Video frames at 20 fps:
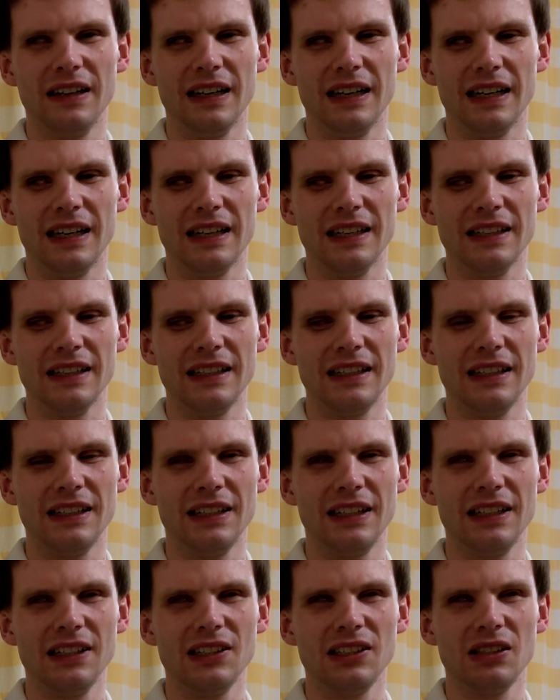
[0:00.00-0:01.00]
And
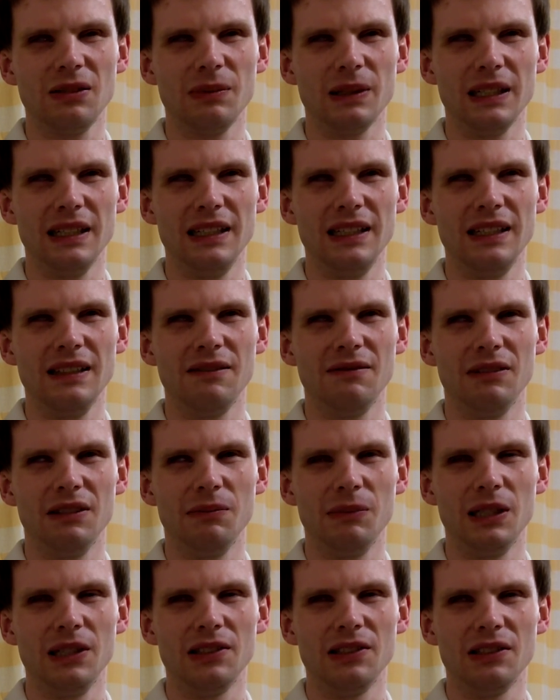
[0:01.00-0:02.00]
it tends to be,
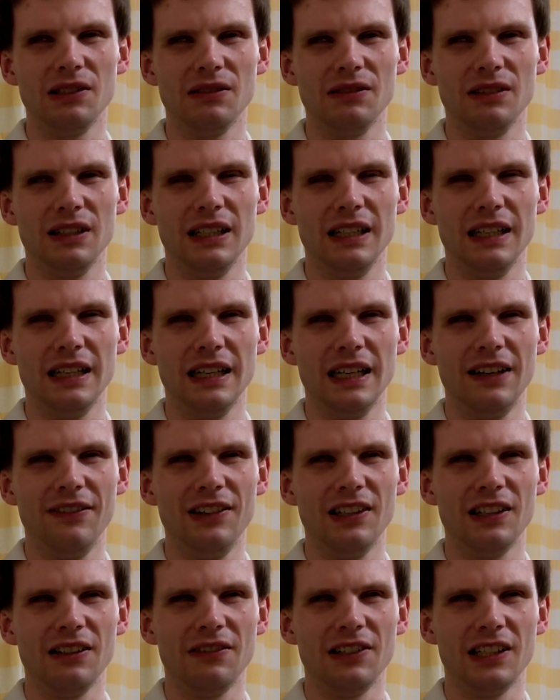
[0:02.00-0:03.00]
with most of the
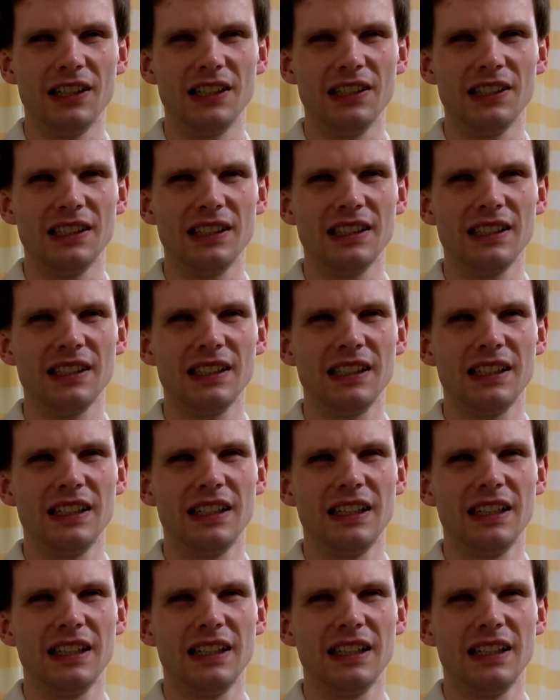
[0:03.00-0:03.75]
aiming devices,